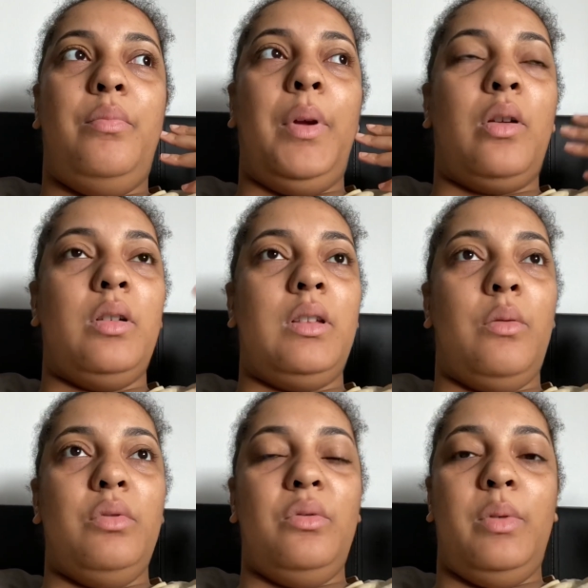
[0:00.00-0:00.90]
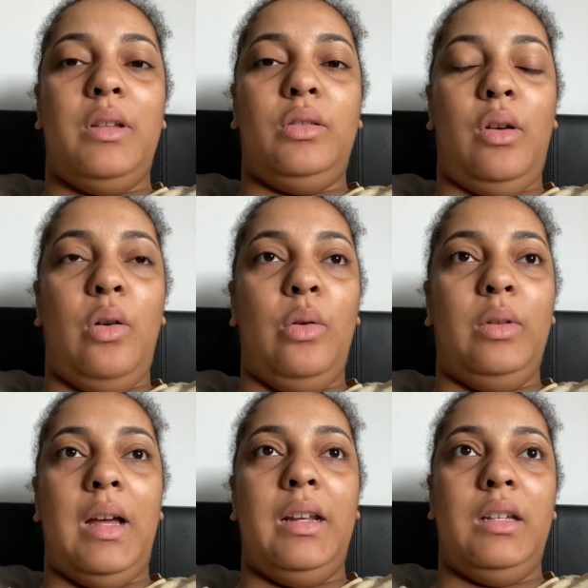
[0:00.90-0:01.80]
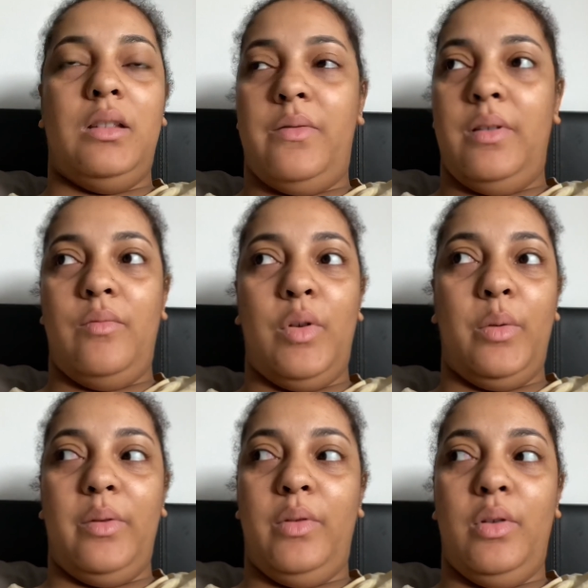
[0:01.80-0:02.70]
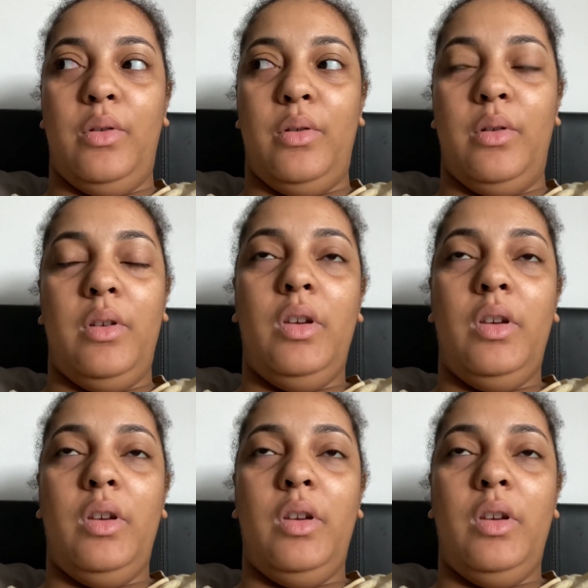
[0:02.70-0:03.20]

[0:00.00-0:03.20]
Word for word: because I was always told like there's nothing wrong with you